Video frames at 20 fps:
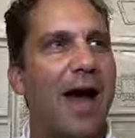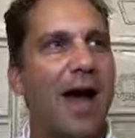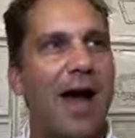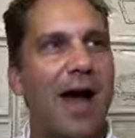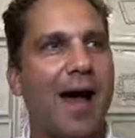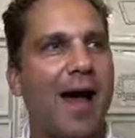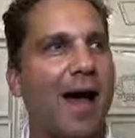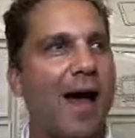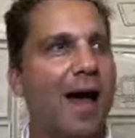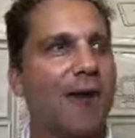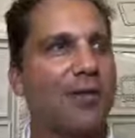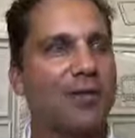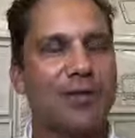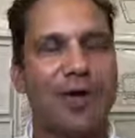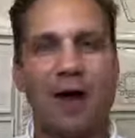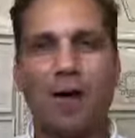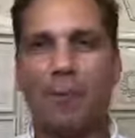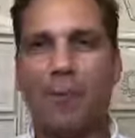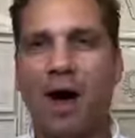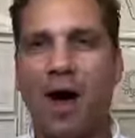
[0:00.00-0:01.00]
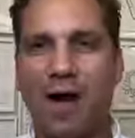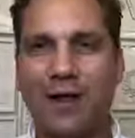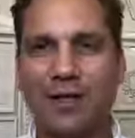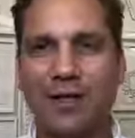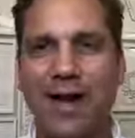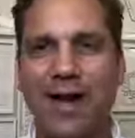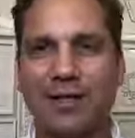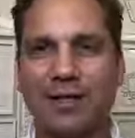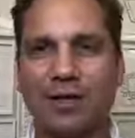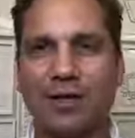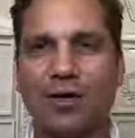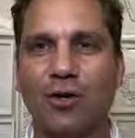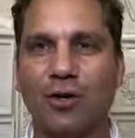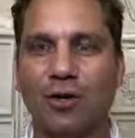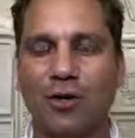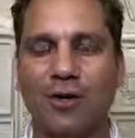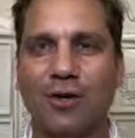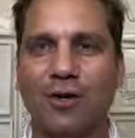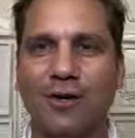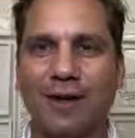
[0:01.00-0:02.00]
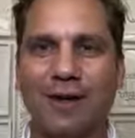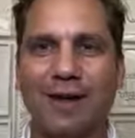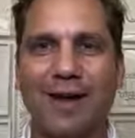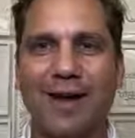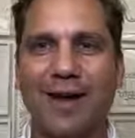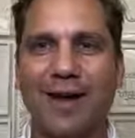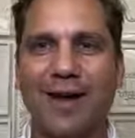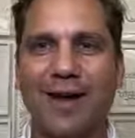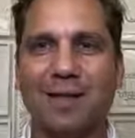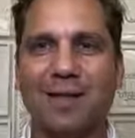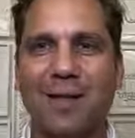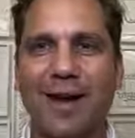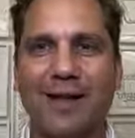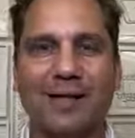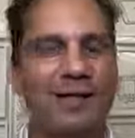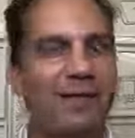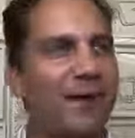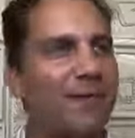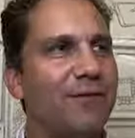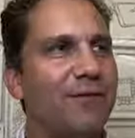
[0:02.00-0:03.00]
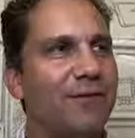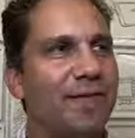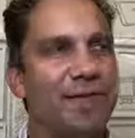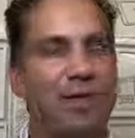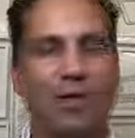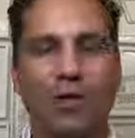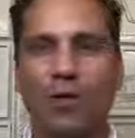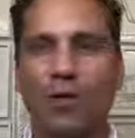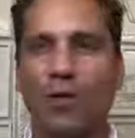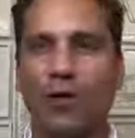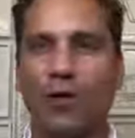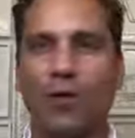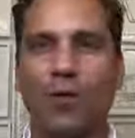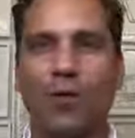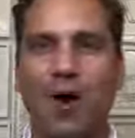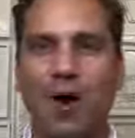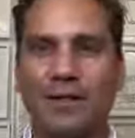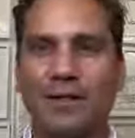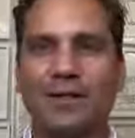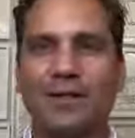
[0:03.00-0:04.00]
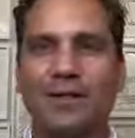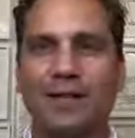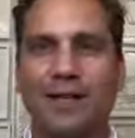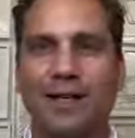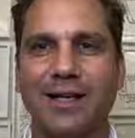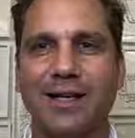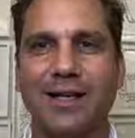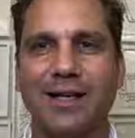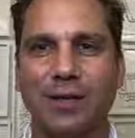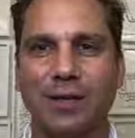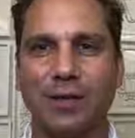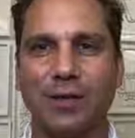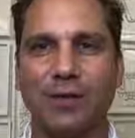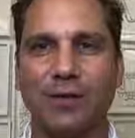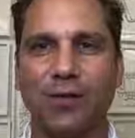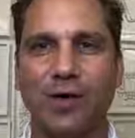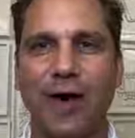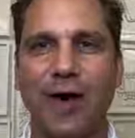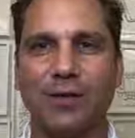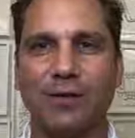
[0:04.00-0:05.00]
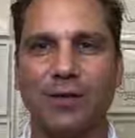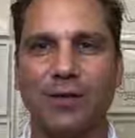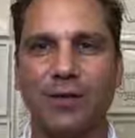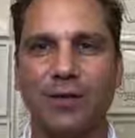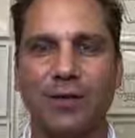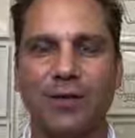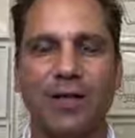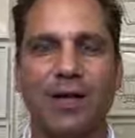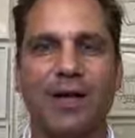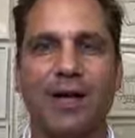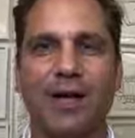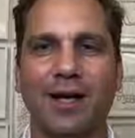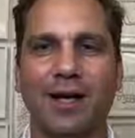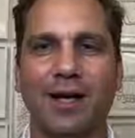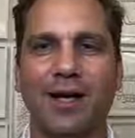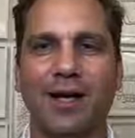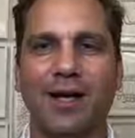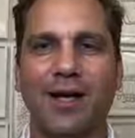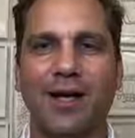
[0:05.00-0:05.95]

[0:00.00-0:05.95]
I was on a podcast earlier, and my 17-year-old walks into the kitchen where I was shooting it,